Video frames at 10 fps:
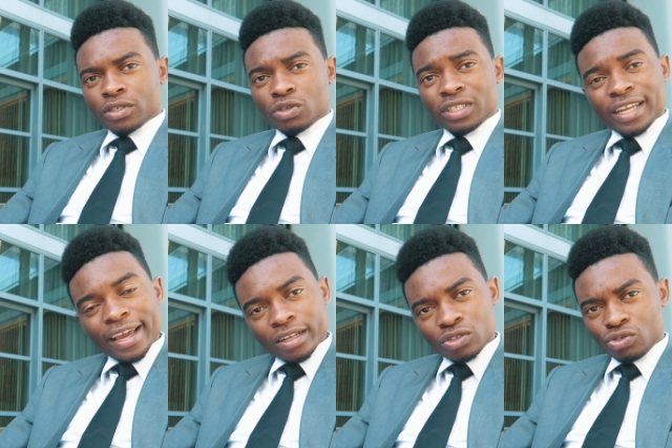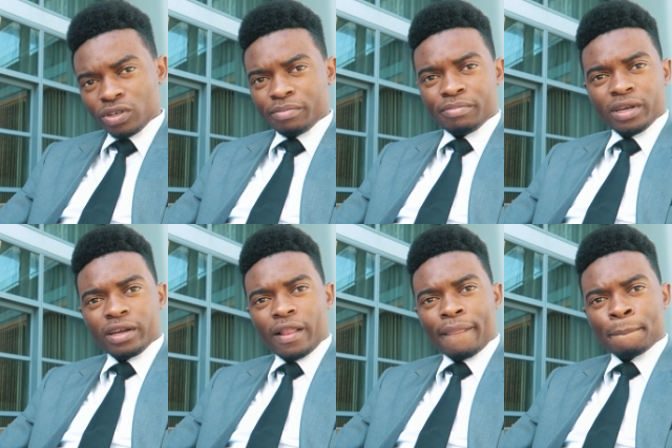So dare to dream
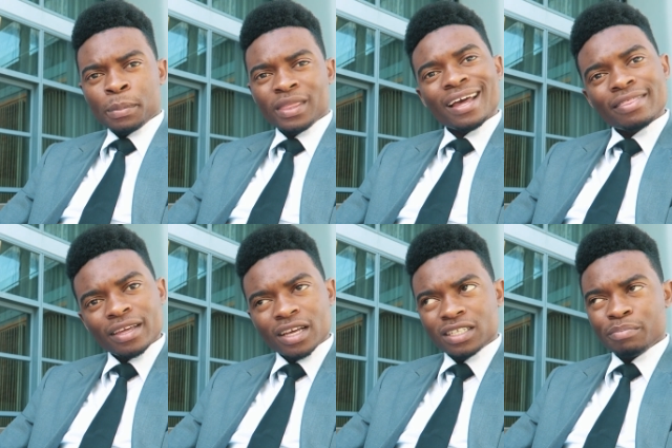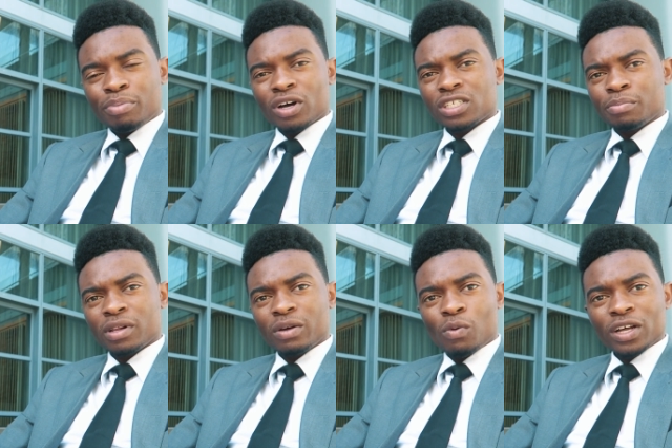big nothing is
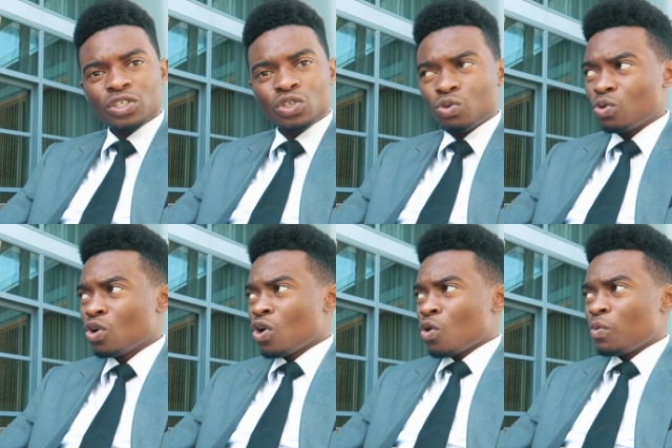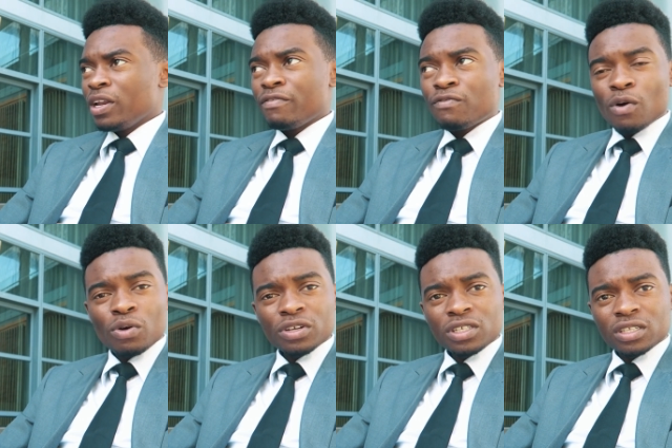impossible. Once you really
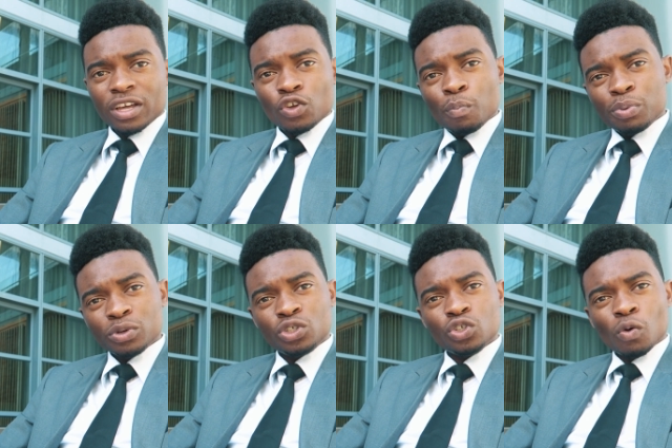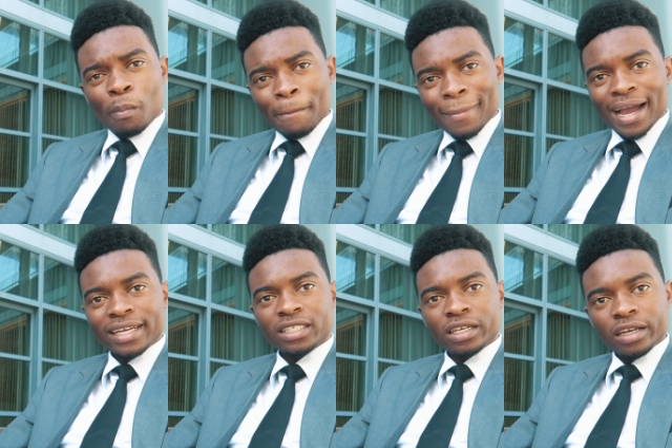focus and you put your
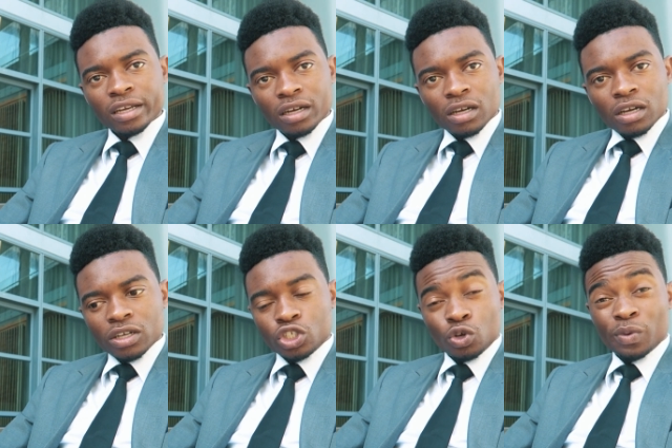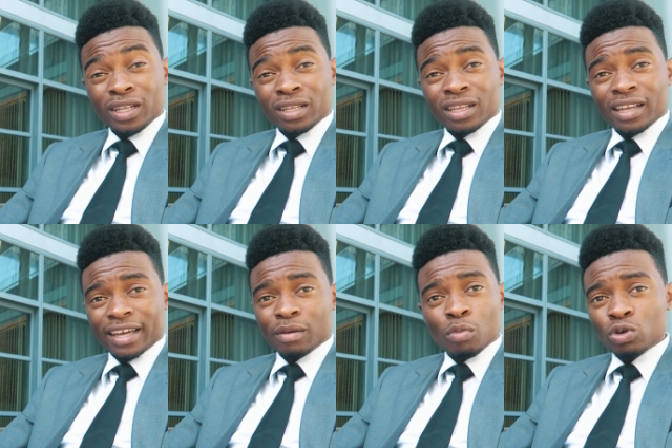mind to it,
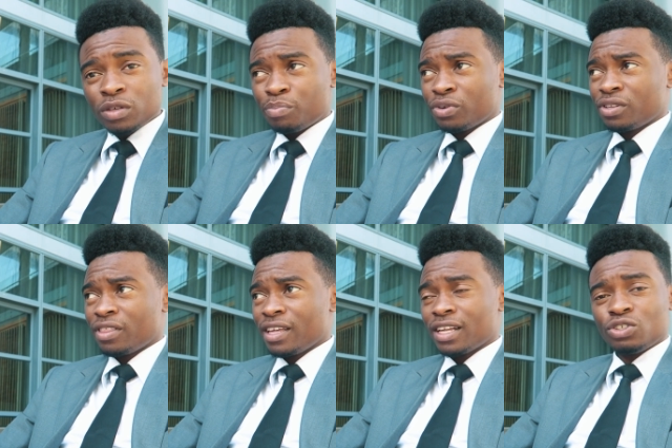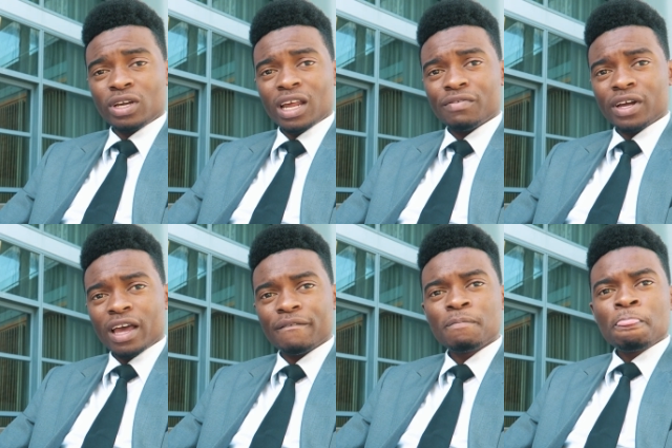like the most important thing that you can ever
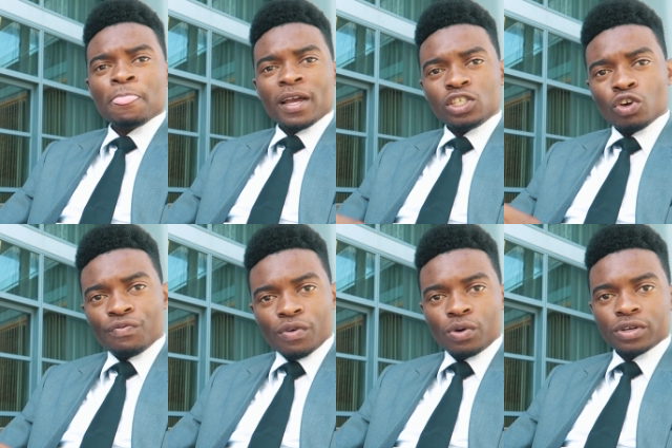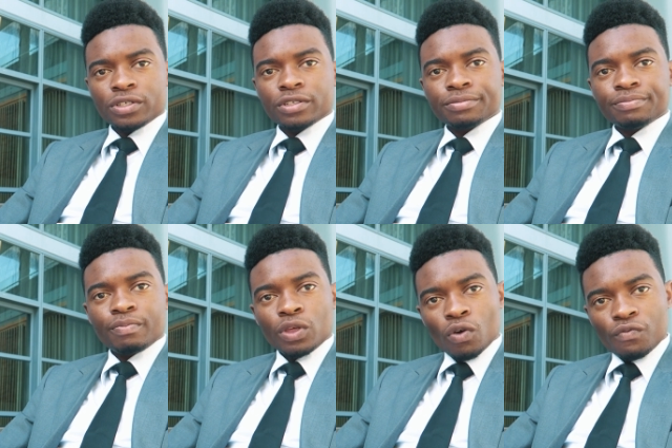have is your focus.
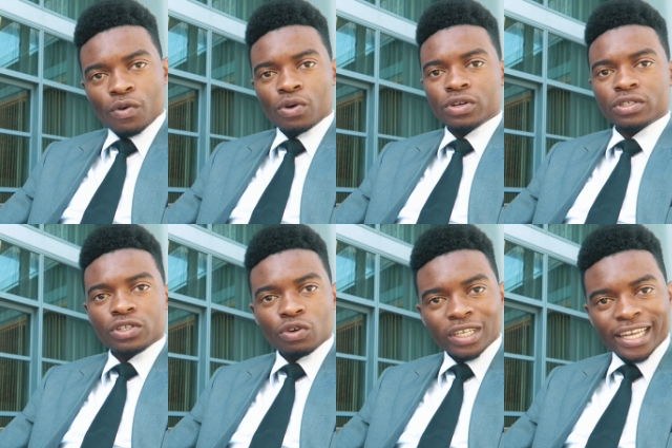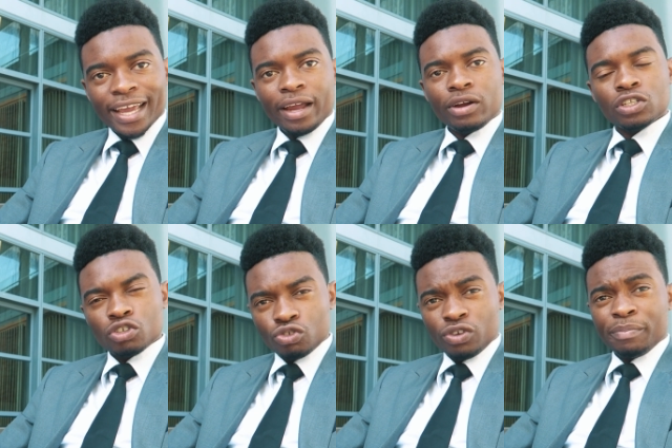Your focus. Your day
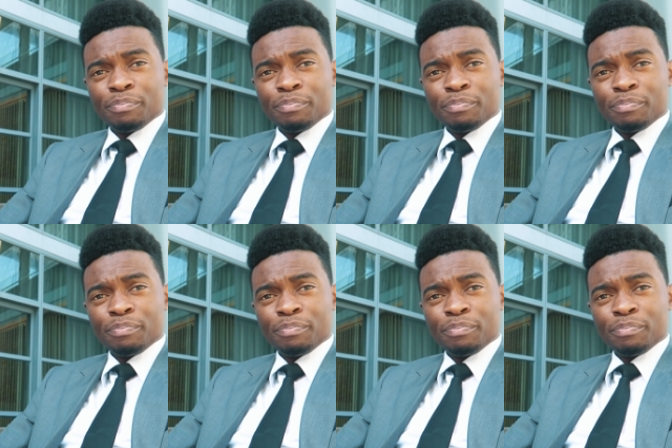to do